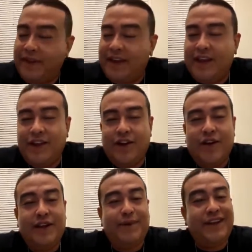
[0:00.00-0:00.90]
And
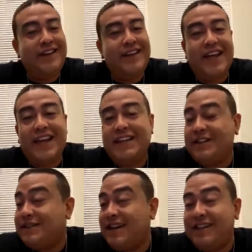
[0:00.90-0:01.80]

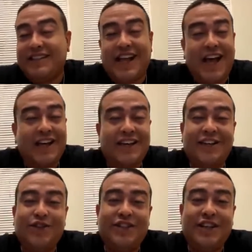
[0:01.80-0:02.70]
he's a signed
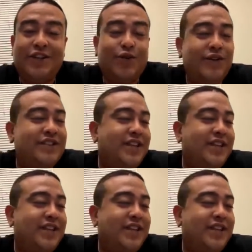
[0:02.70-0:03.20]
country singer doing his